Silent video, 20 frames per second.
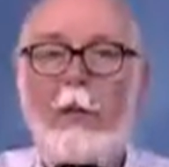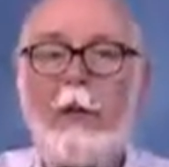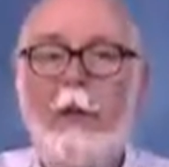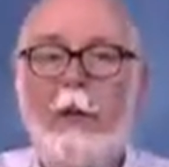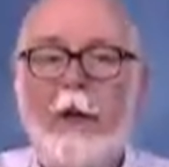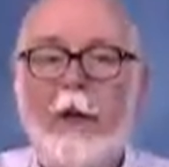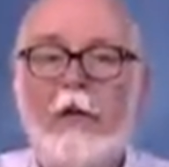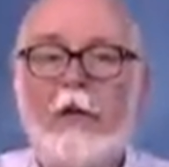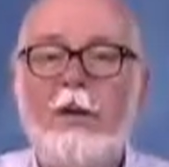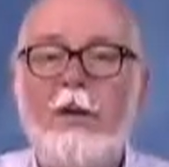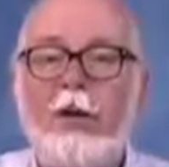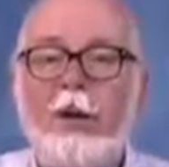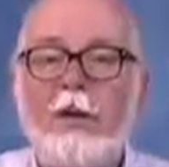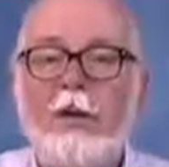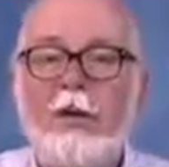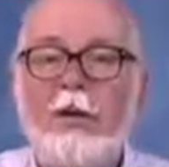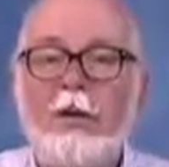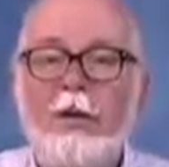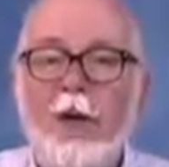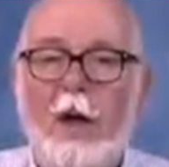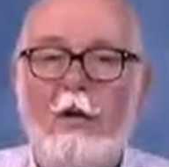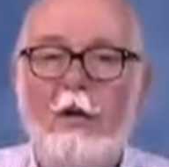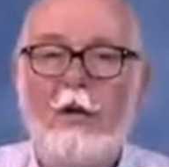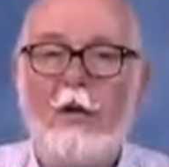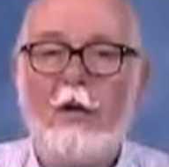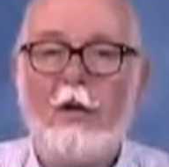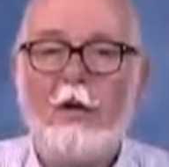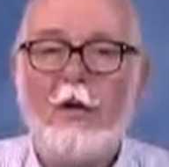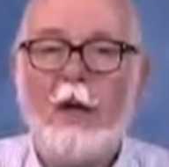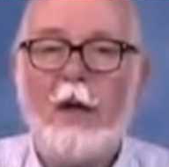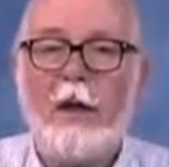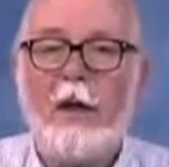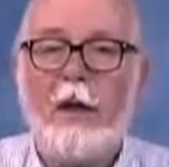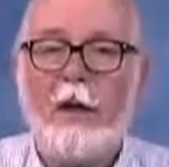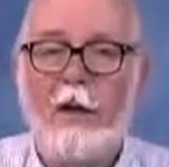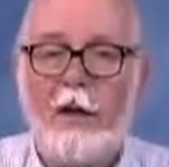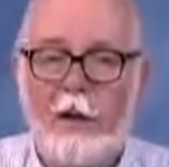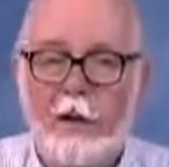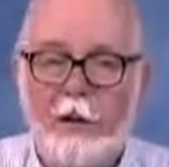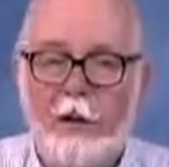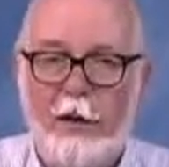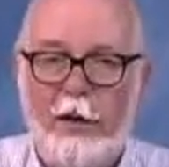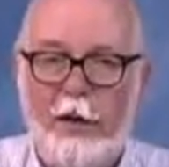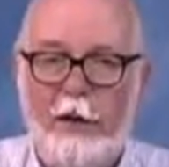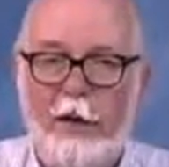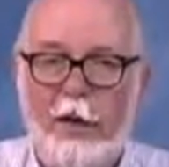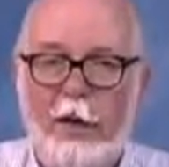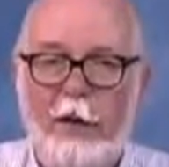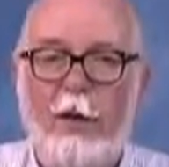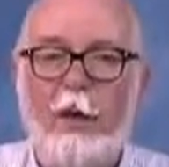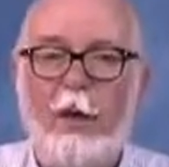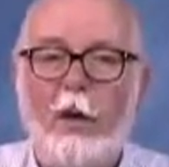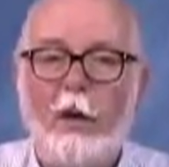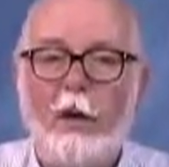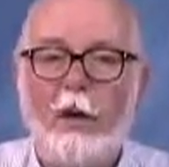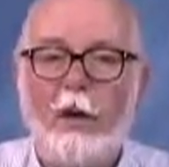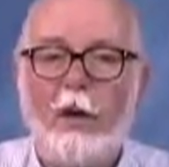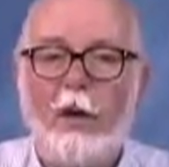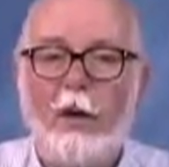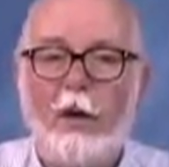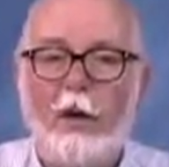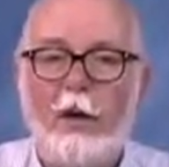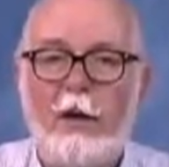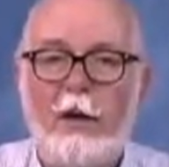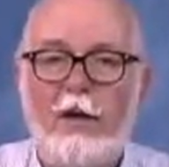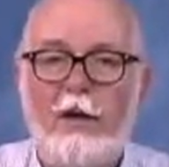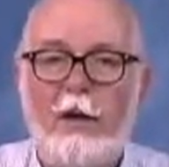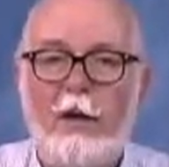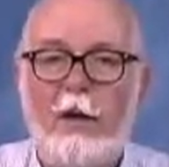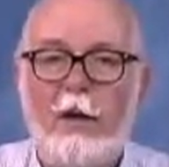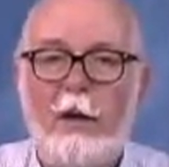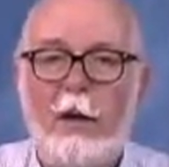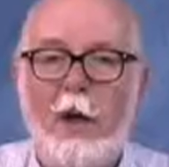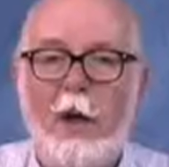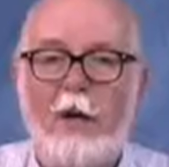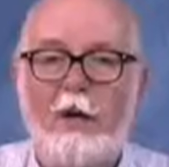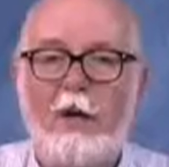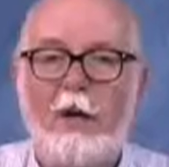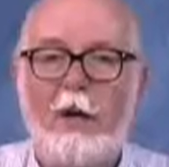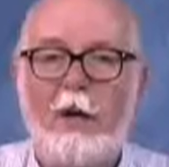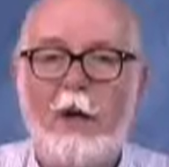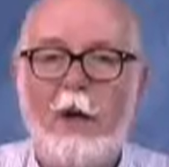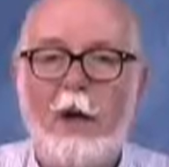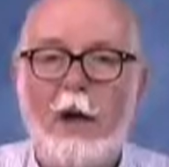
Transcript: place it under your subject just like you want to, or anywhere on the scene that you need to measure,